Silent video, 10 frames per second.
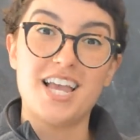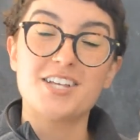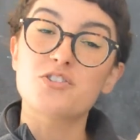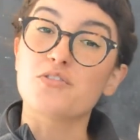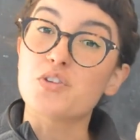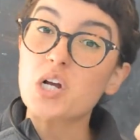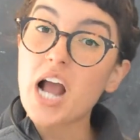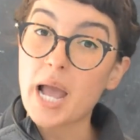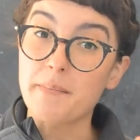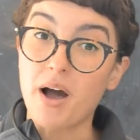So if your
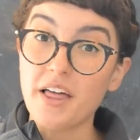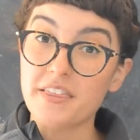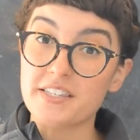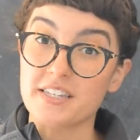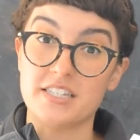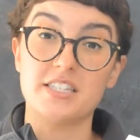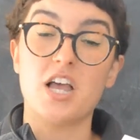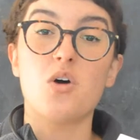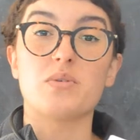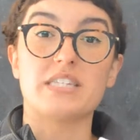hypothesis
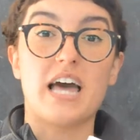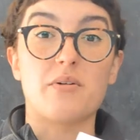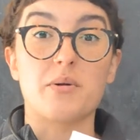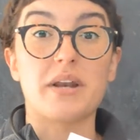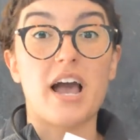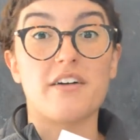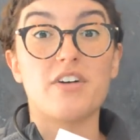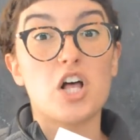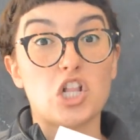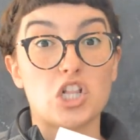was that we would have
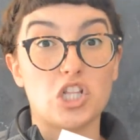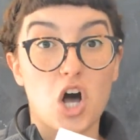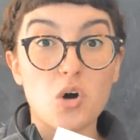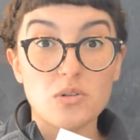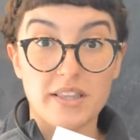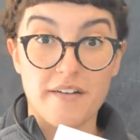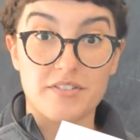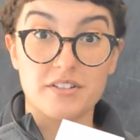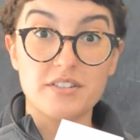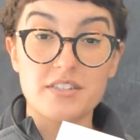low
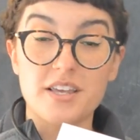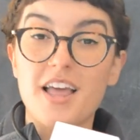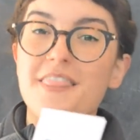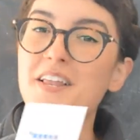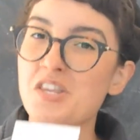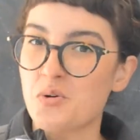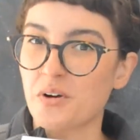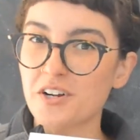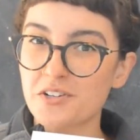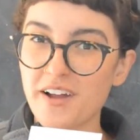levels, then you were
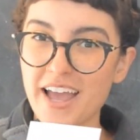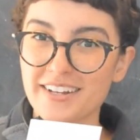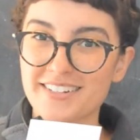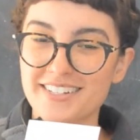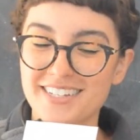correct.